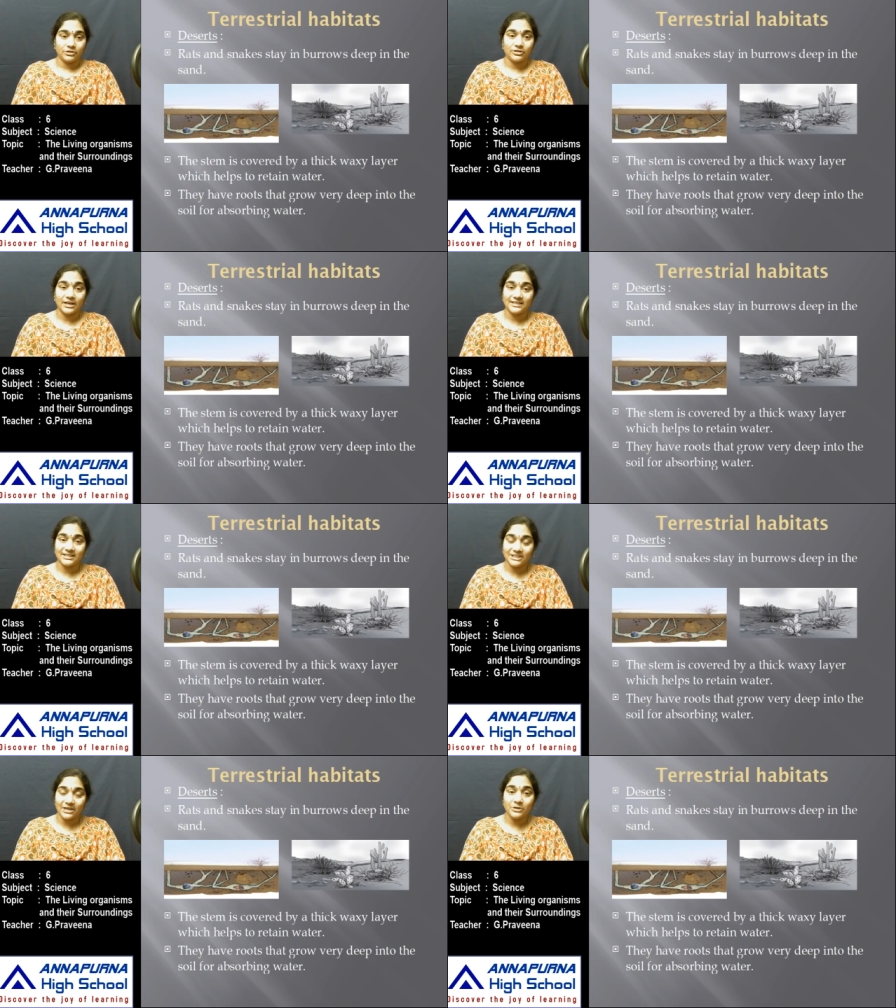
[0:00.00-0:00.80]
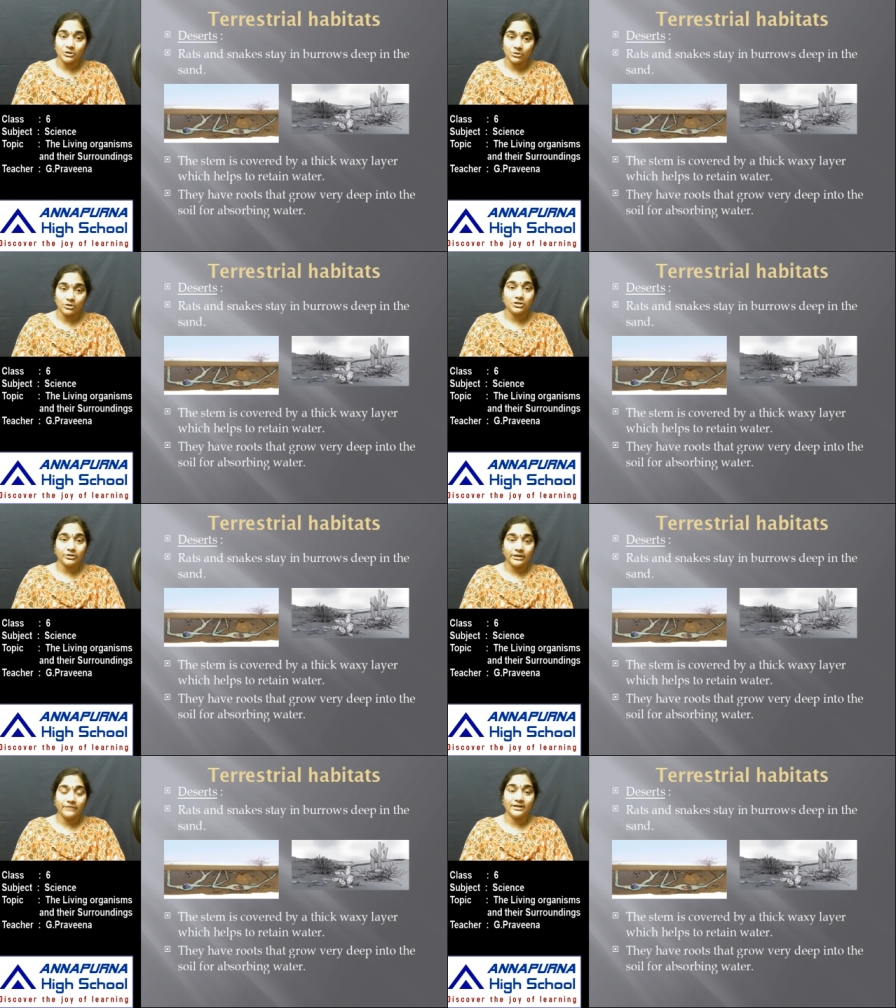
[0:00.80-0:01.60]
So as the stem is
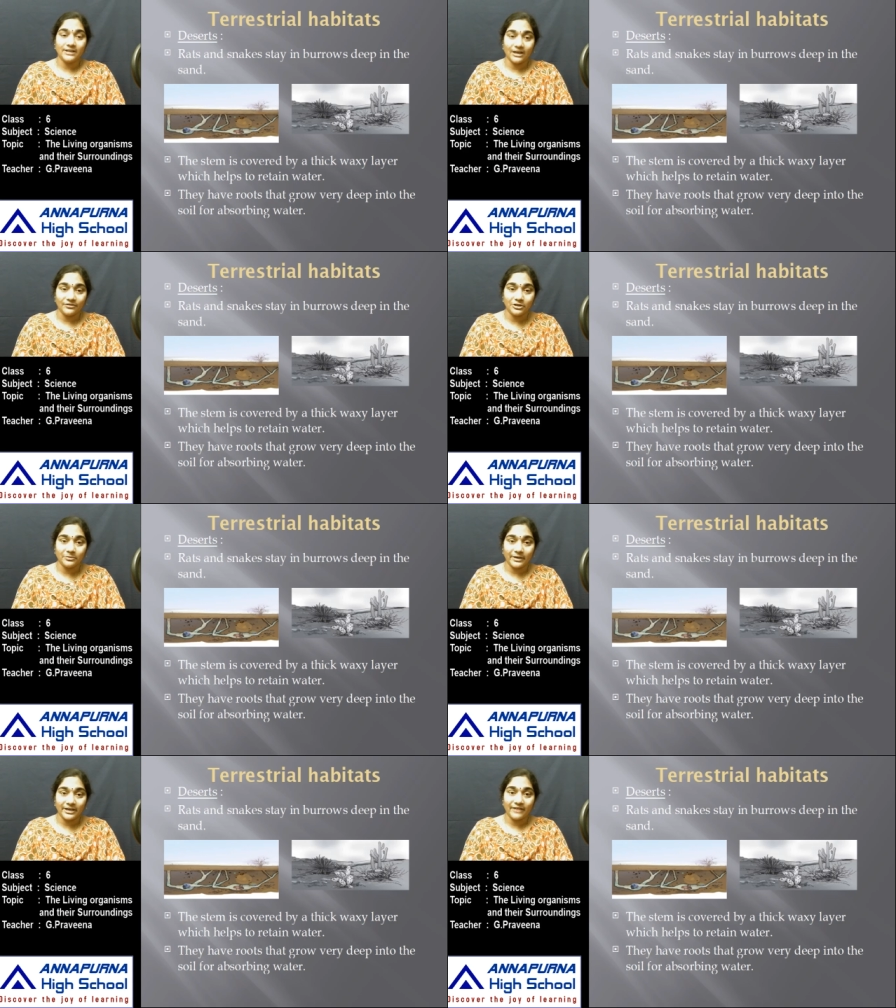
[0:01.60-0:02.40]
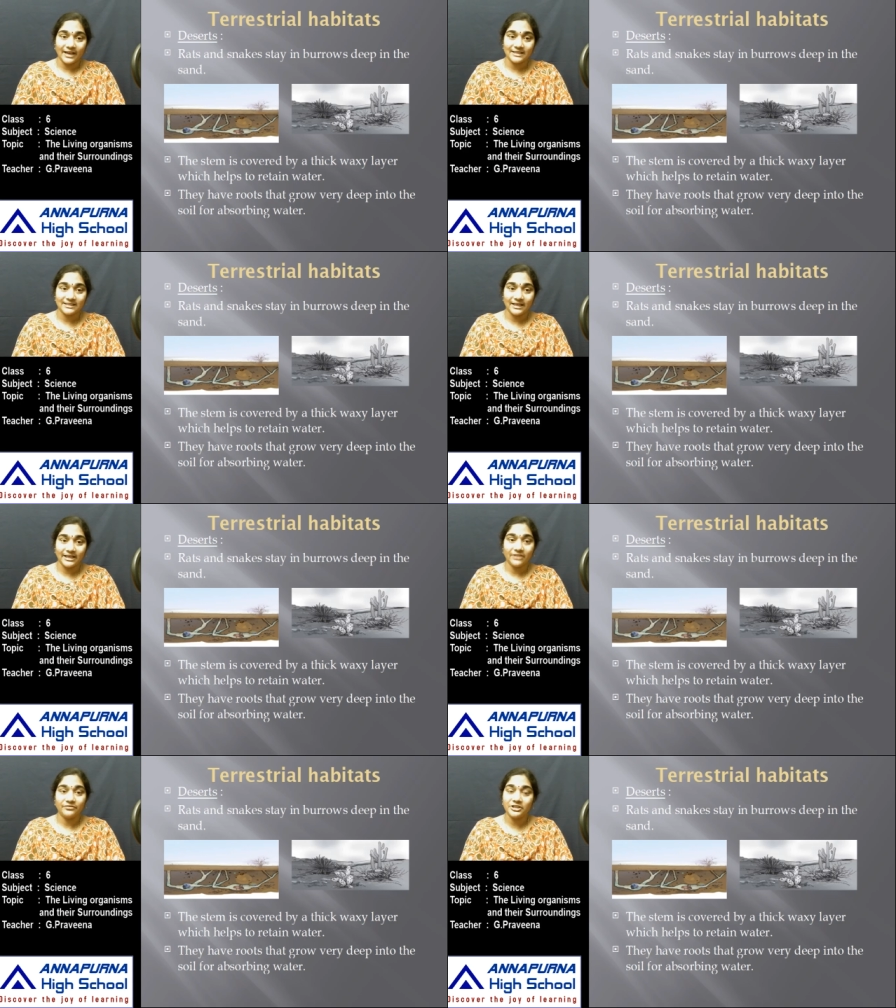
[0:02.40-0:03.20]
also even covered by a waxy
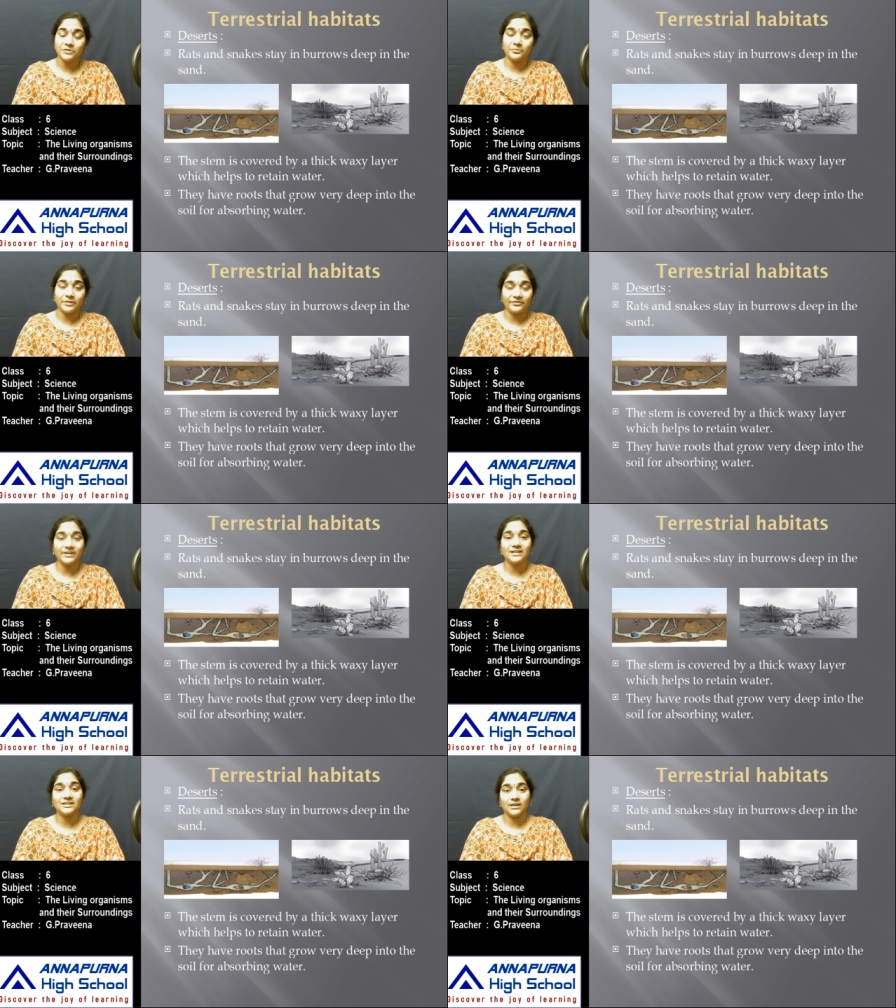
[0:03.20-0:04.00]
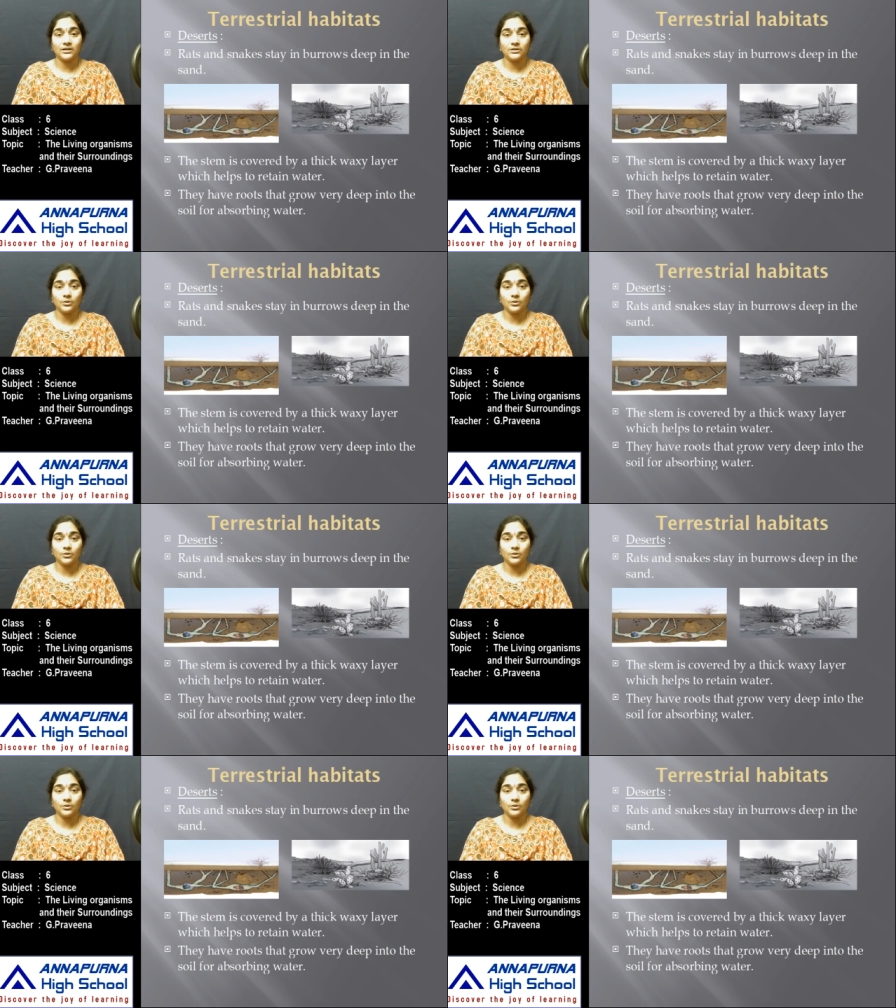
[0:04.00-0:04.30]
layer which prevents